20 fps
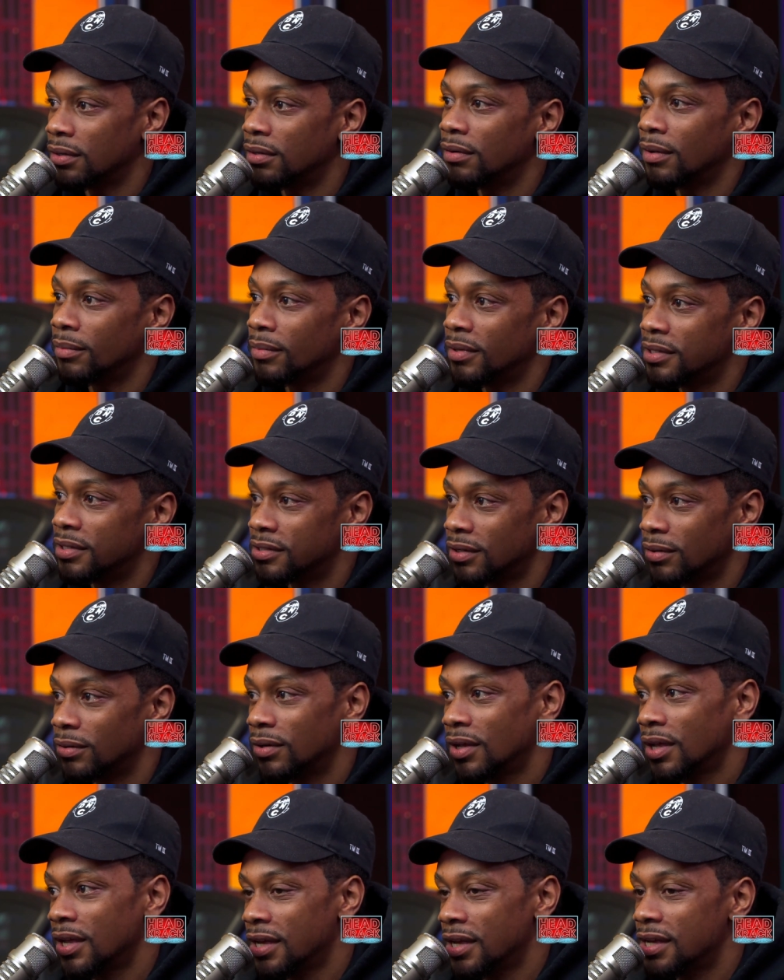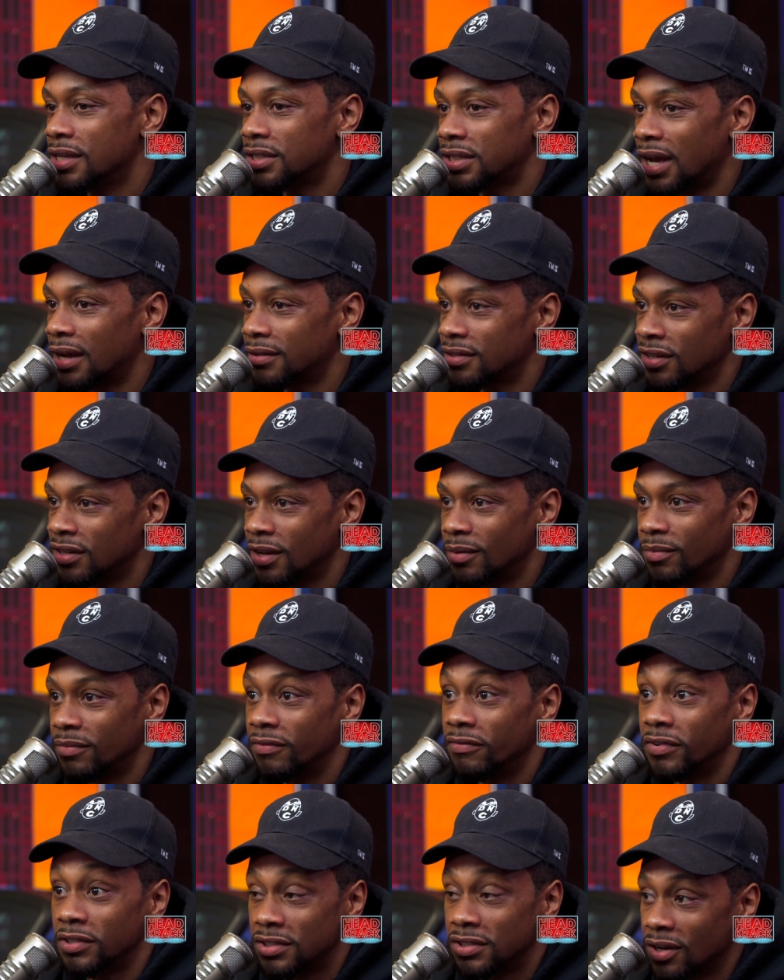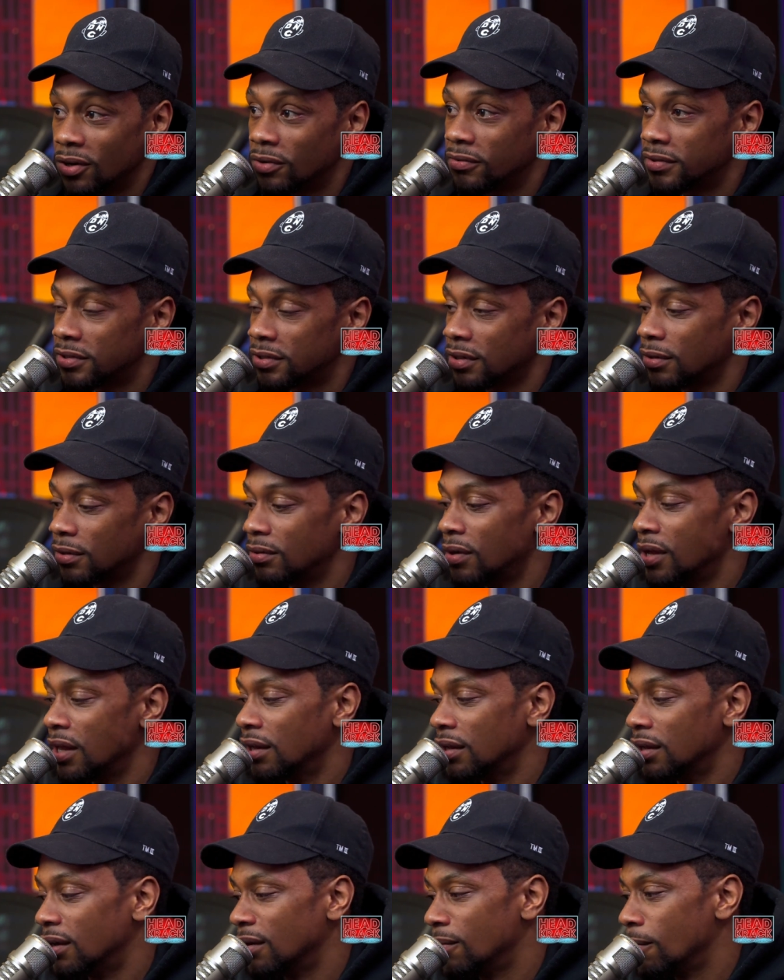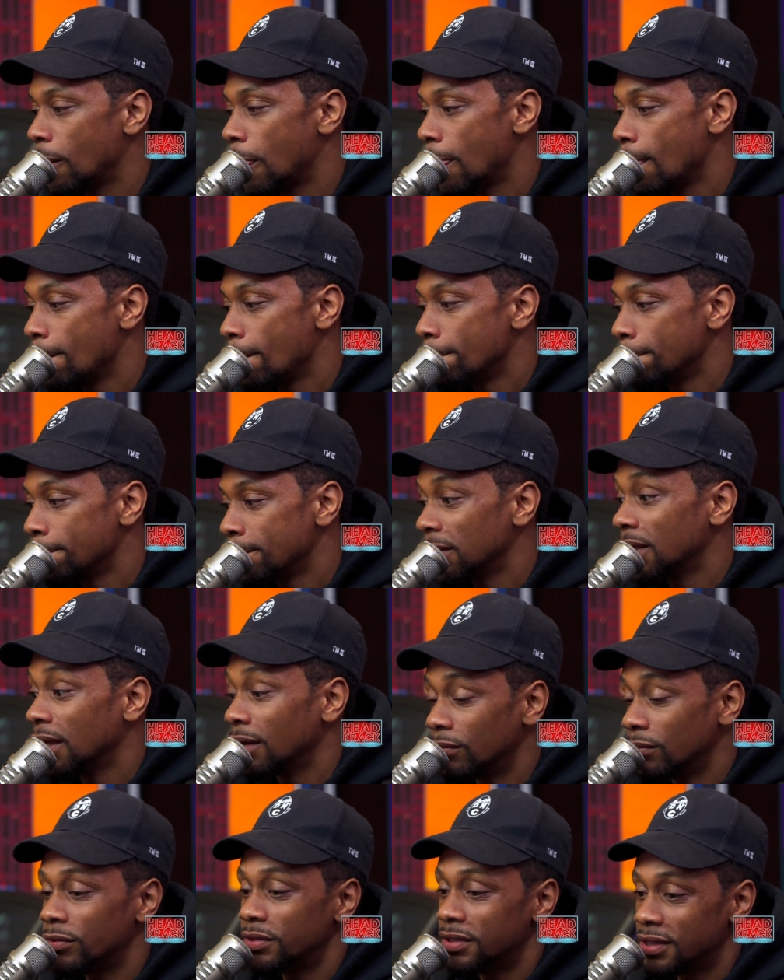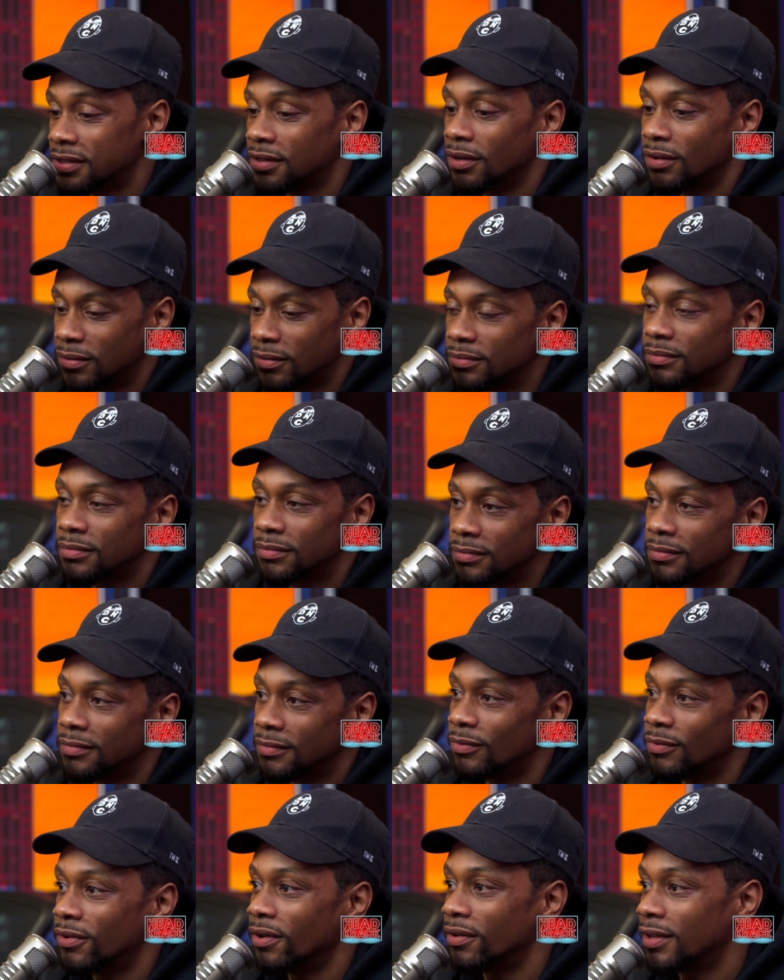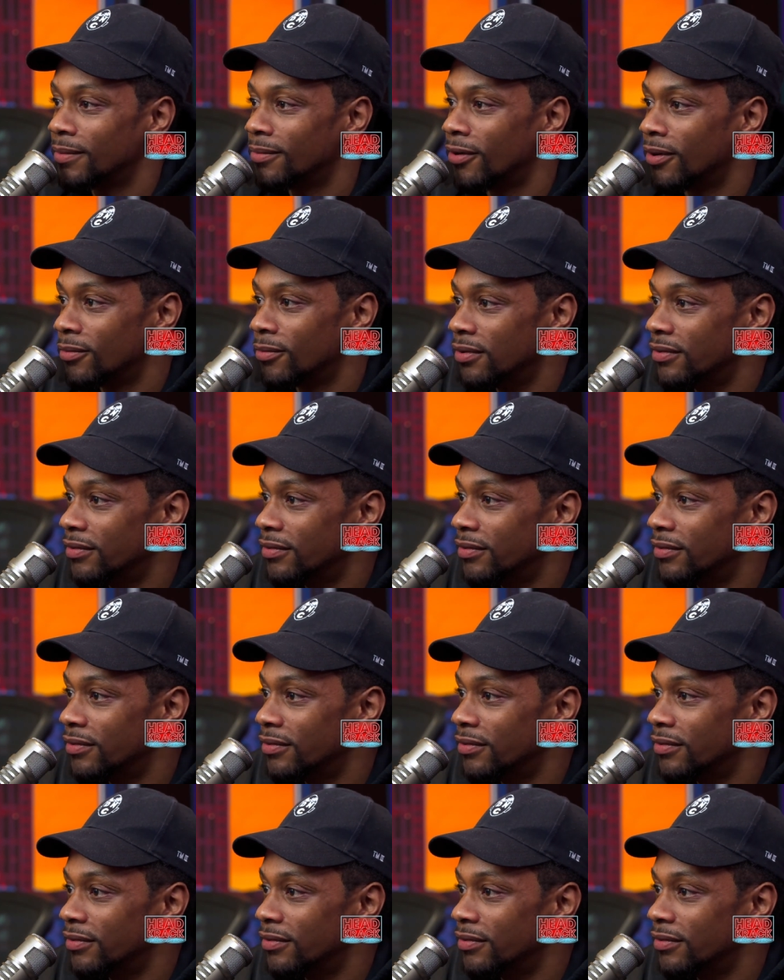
You know what I mean? So shout out to him for sure, for sure. And um, yeah, we just gonna we gonna keep on moving.